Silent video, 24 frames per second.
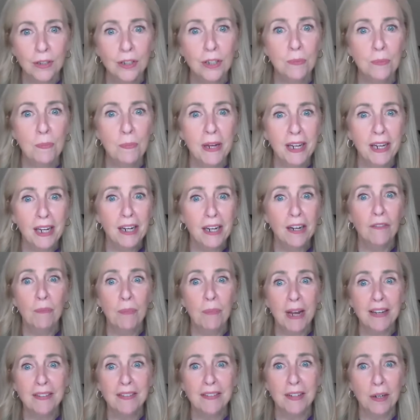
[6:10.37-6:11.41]
speaking of
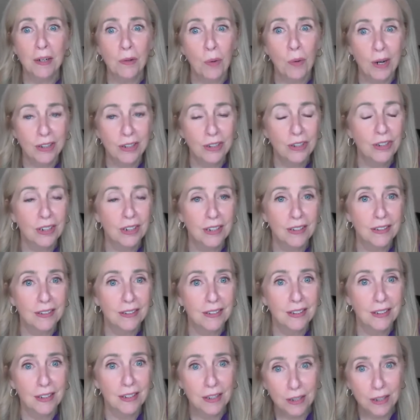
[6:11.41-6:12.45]
basic
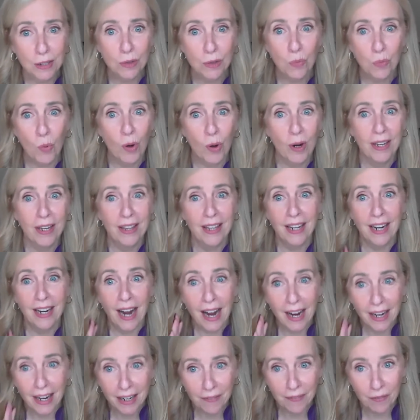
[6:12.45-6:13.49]
questions, this is one that
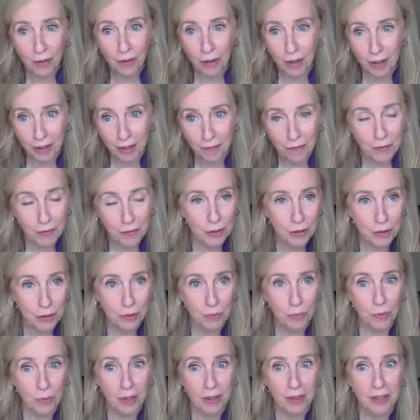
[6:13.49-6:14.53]
I get very confused
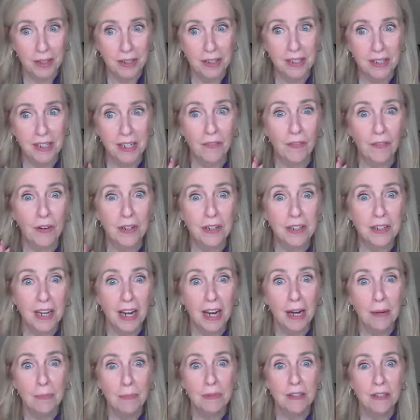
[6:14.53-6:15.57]
with the different
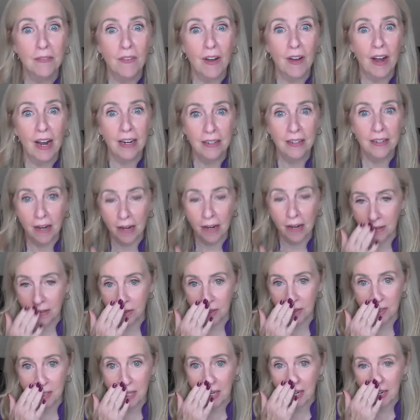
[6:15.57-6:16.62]
types of eye
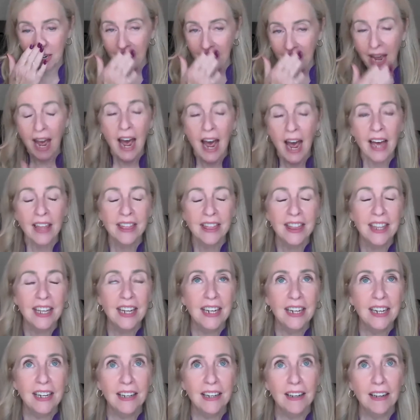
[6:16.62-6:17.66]
doctors. And I
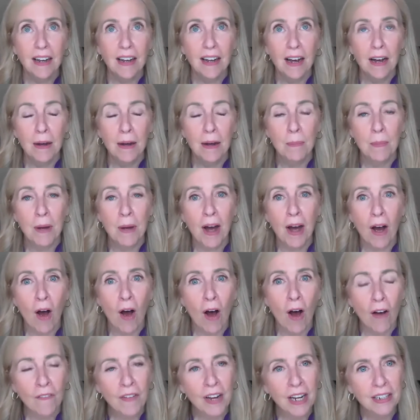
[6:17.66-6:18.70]
think
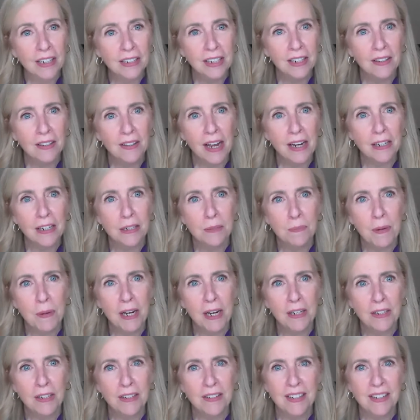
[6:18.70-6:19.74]
all vasculitis
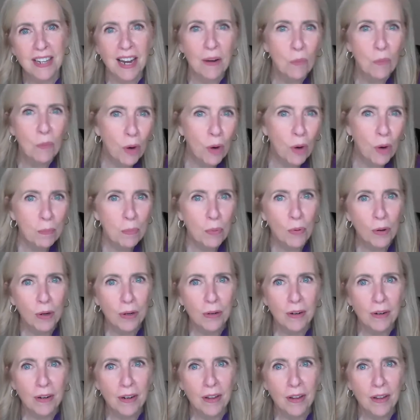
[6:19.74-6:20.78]
patients at one point
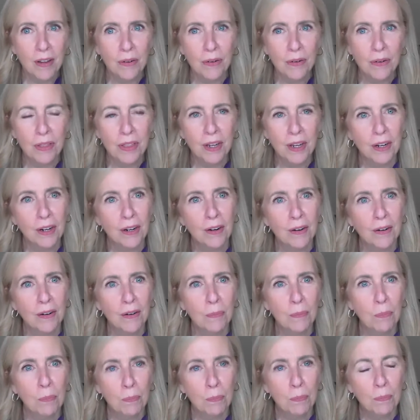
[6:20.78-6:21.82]
or another, their
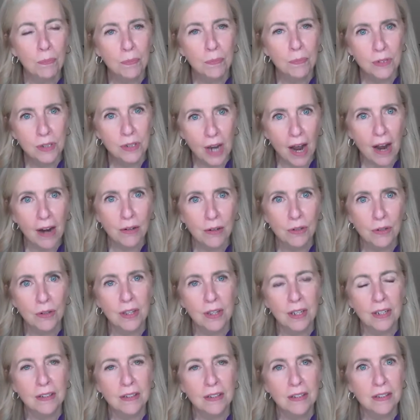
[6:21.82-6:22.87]
doctor
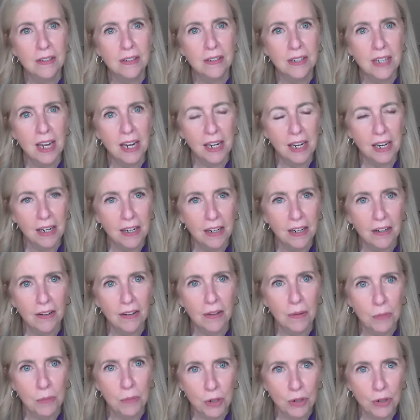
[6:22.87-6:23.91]
that's taking care of
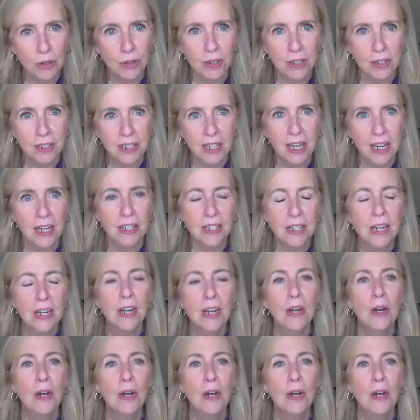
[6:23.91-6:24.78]
them usually says,